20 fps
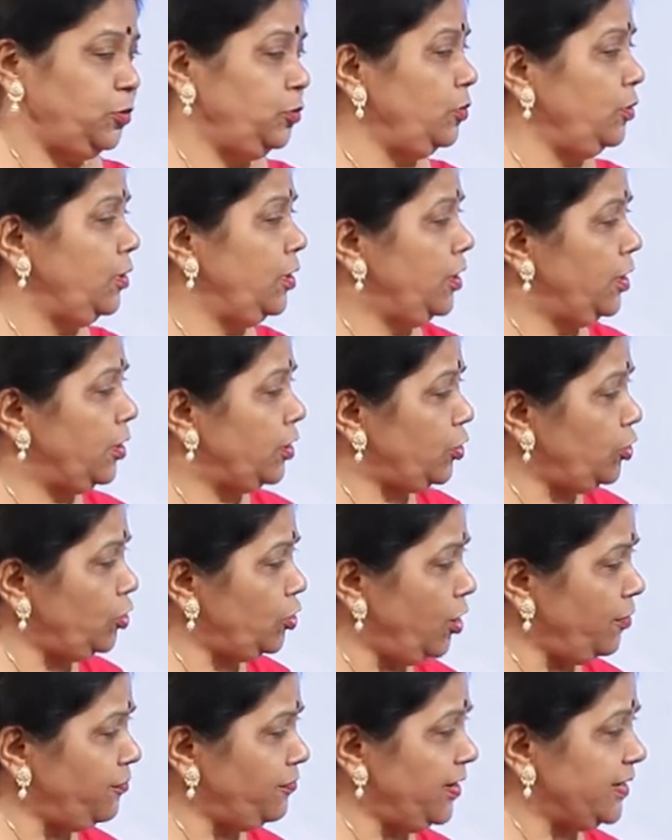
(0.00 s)
to
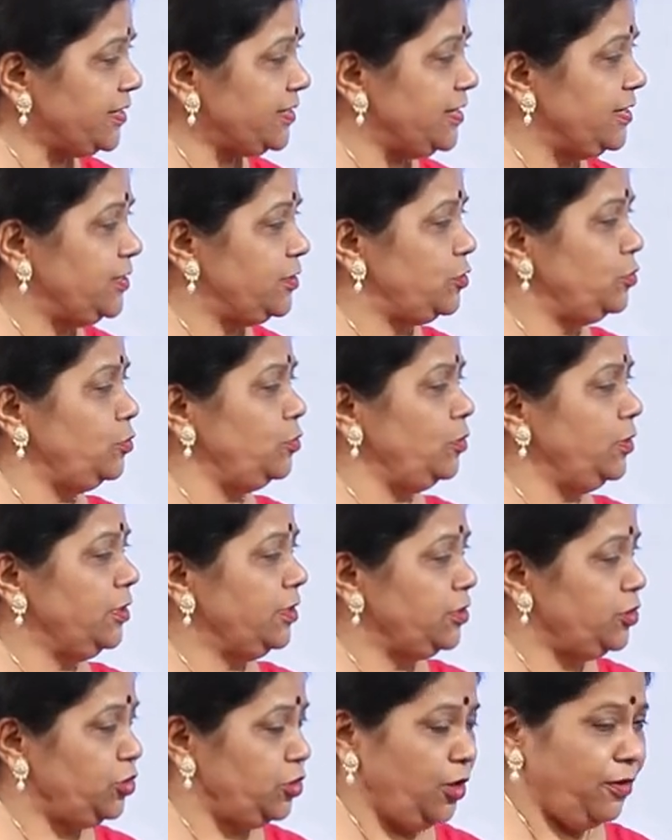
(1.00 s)
q of x into
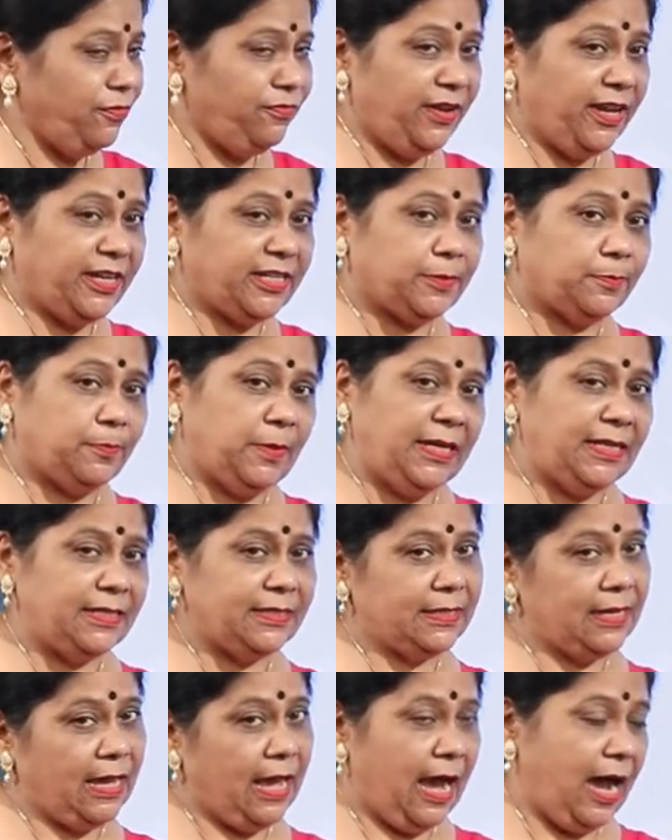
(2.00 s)
g of x
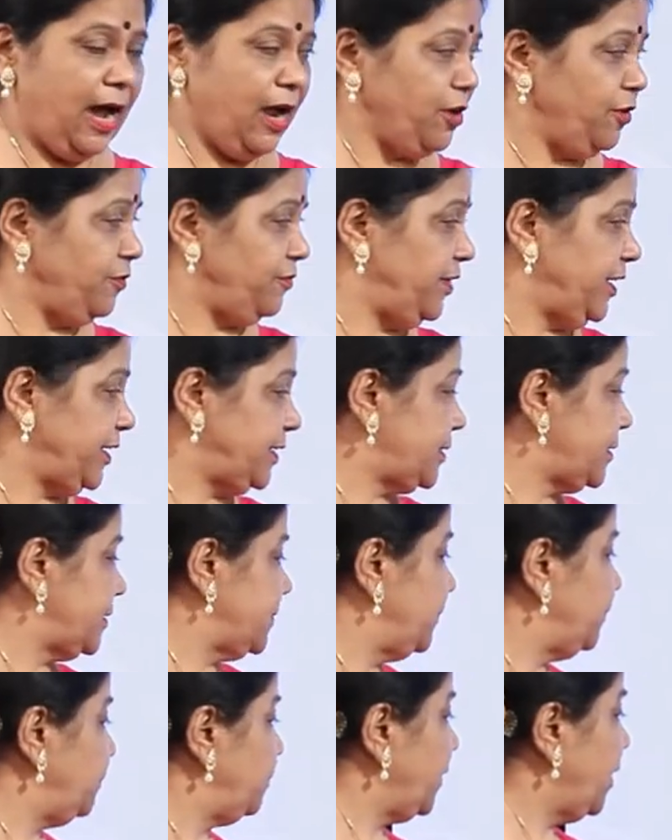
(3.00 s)
plus r of x,
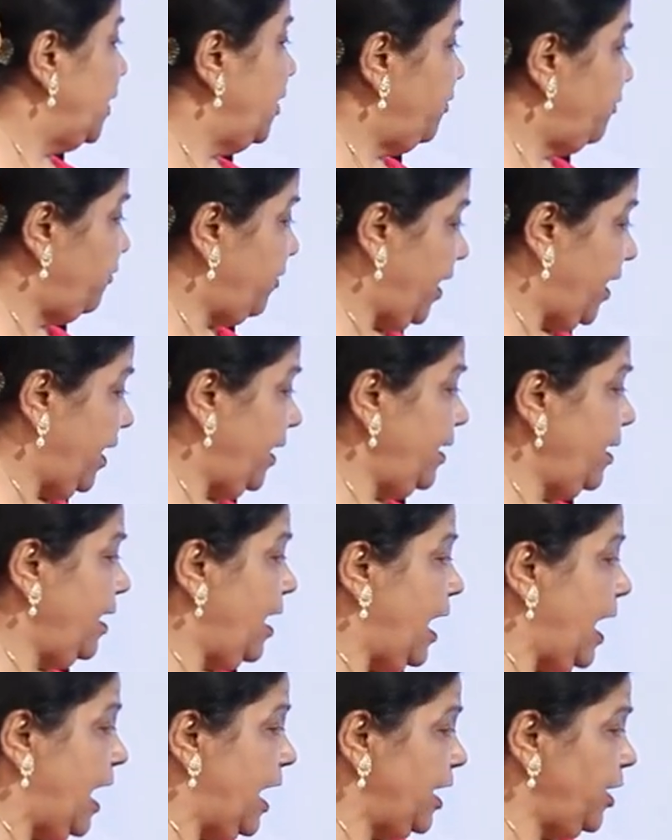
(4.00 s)
where
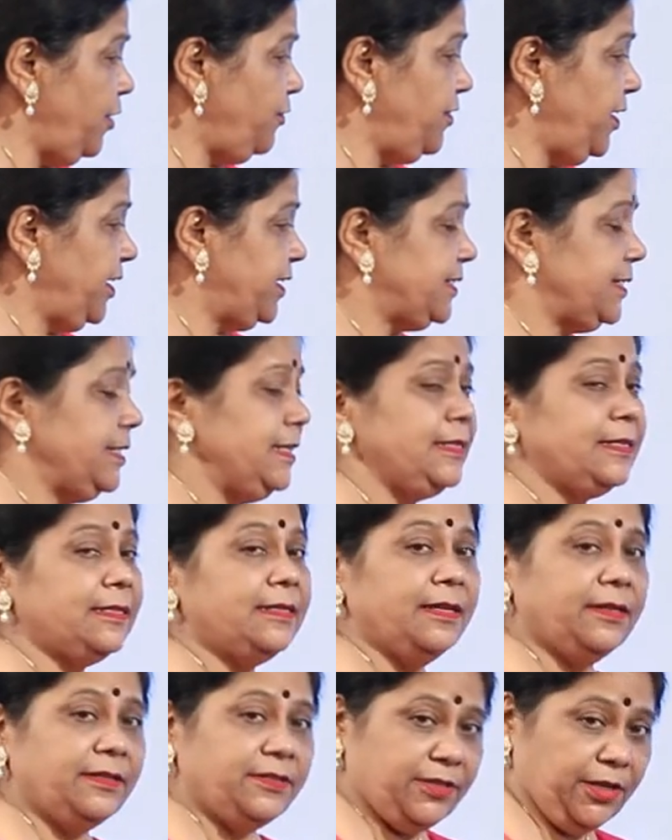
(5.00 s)
r of x
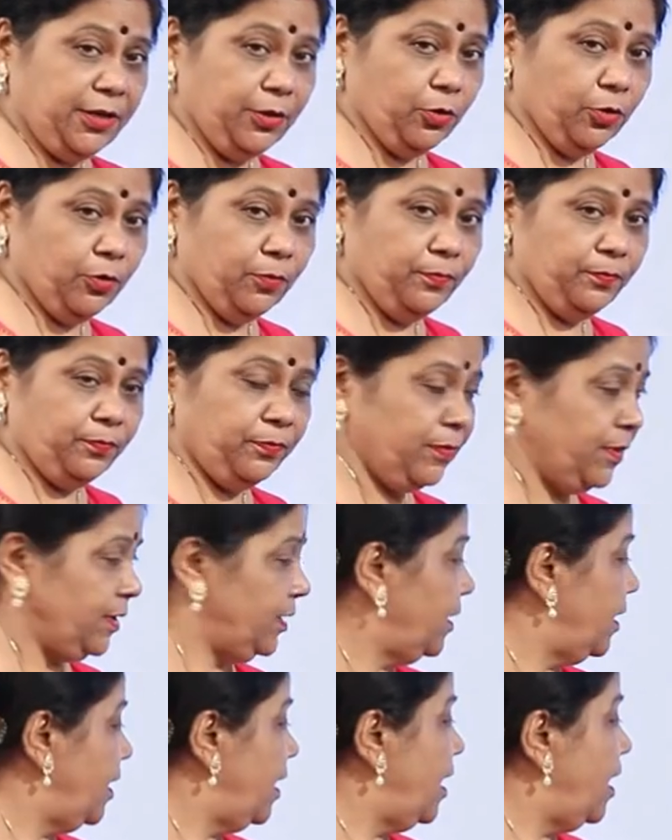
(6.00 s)
is 0,
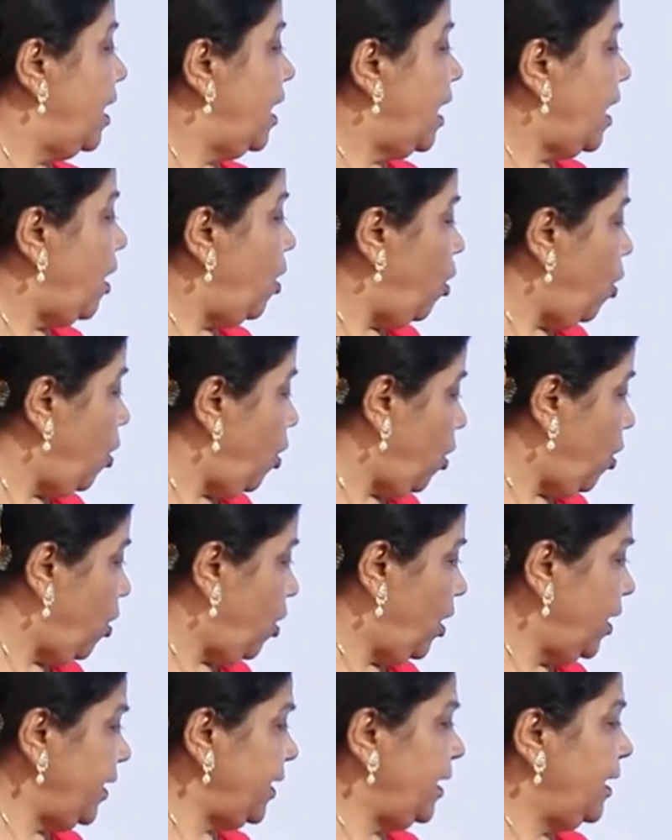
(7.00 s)

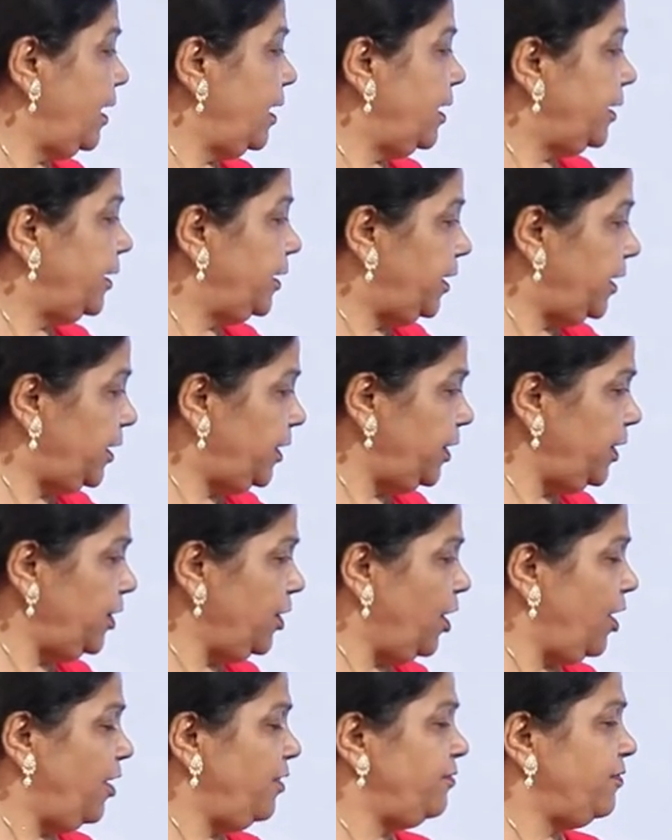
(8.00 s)
or
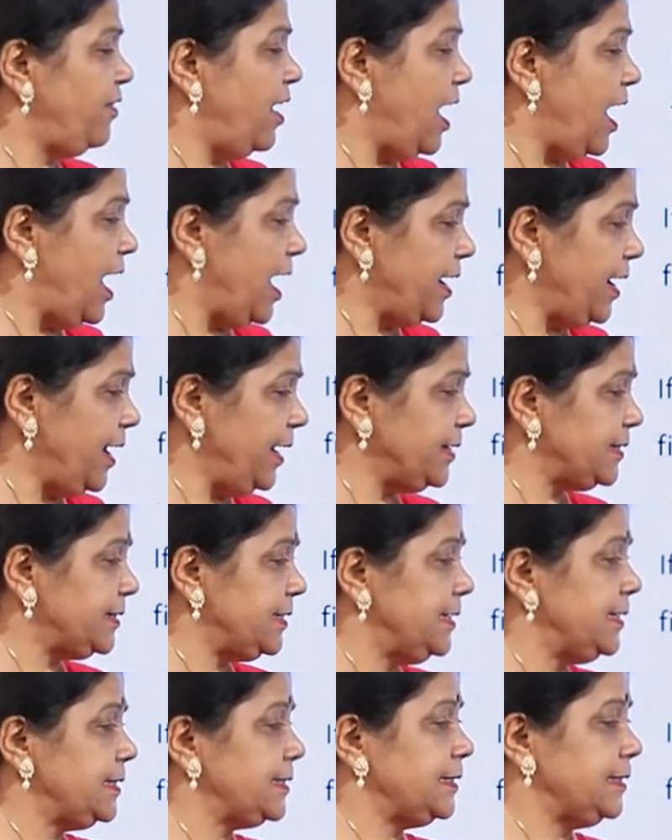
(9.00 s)
degree of rx
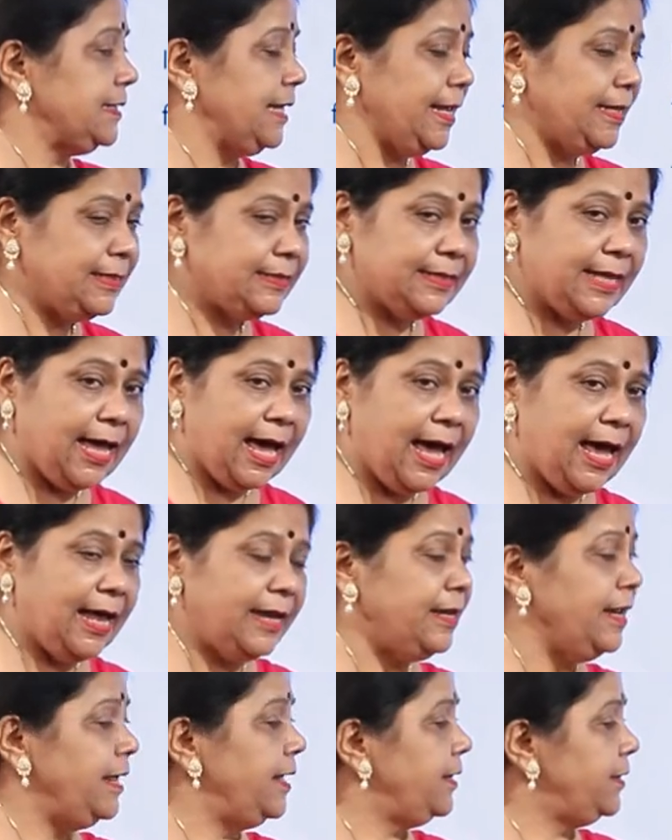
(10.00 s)
is less
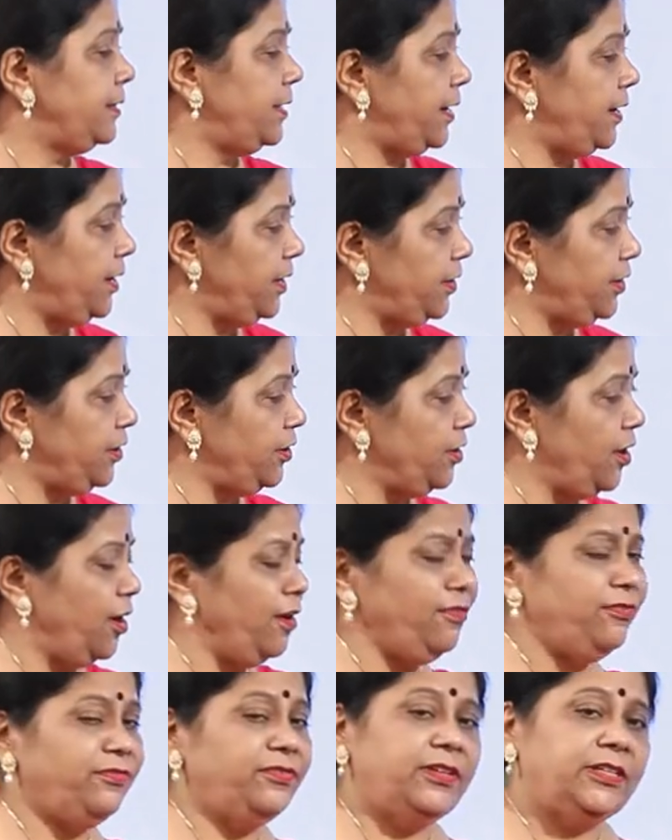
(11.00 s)
than the degree
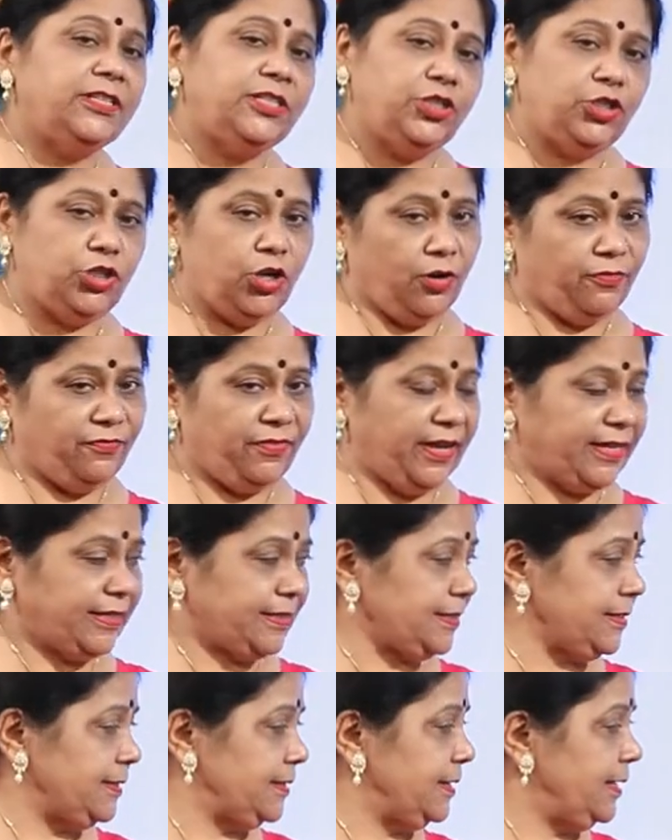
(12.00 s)
of g of
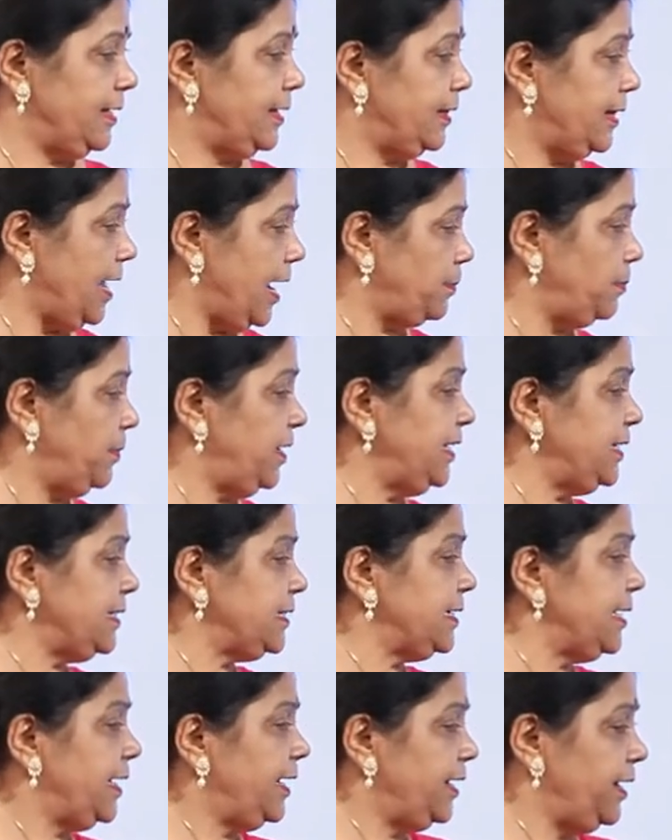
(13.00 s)
x. That
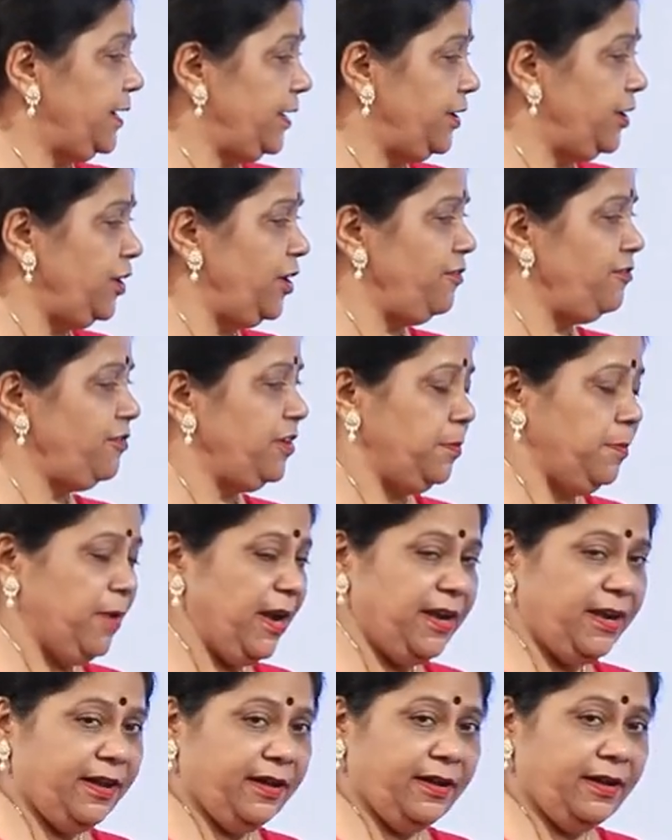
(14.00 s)
means degree of
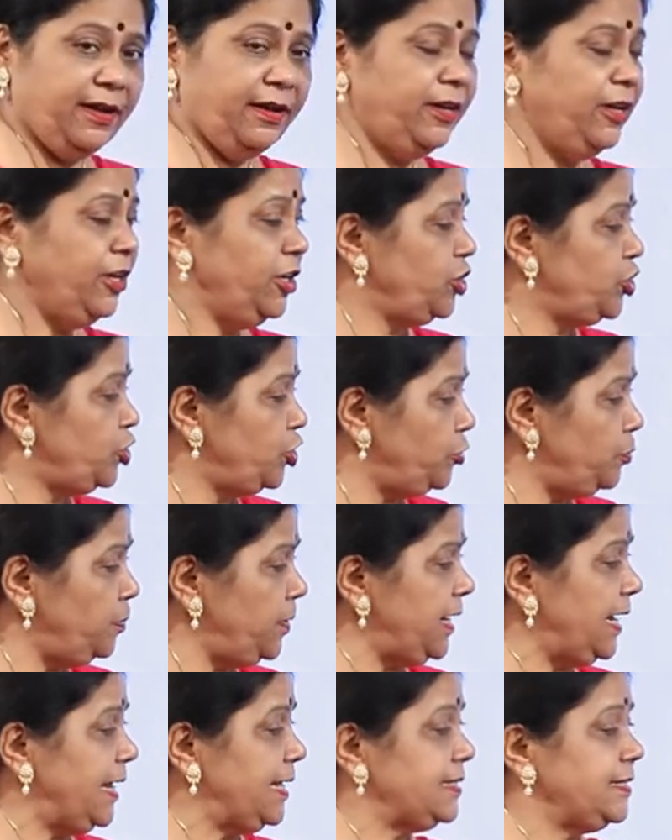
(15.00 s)
remainder should
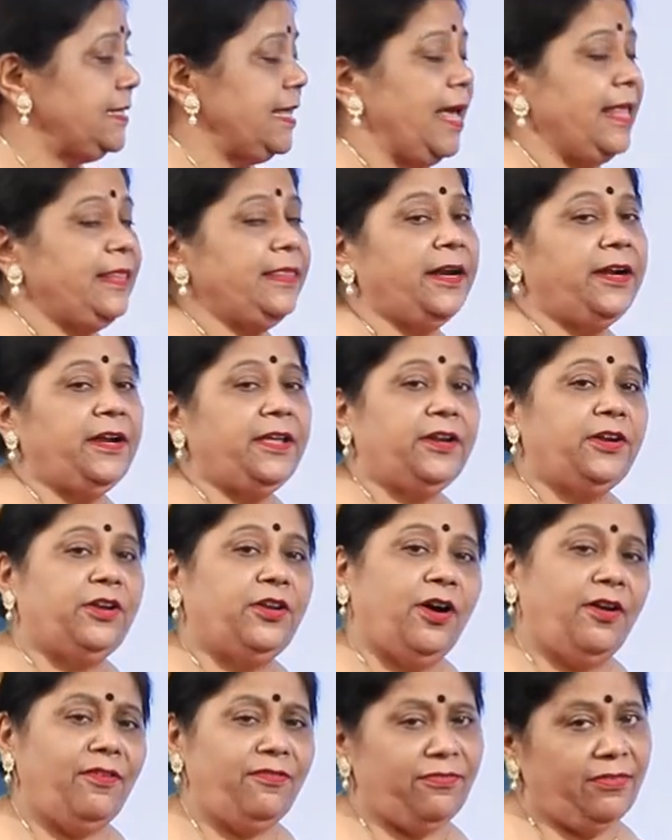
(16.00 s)
be less than the
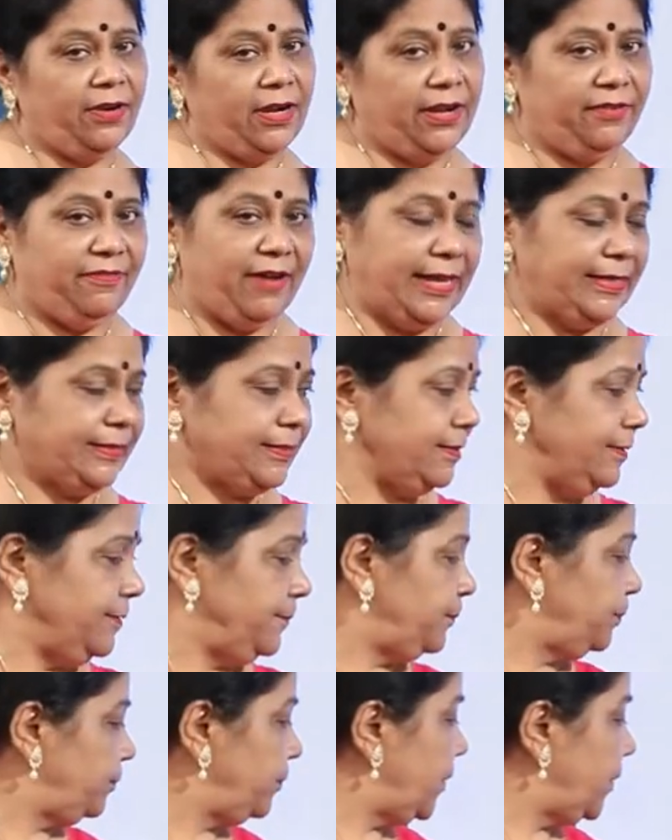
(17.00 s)
degree of divisor.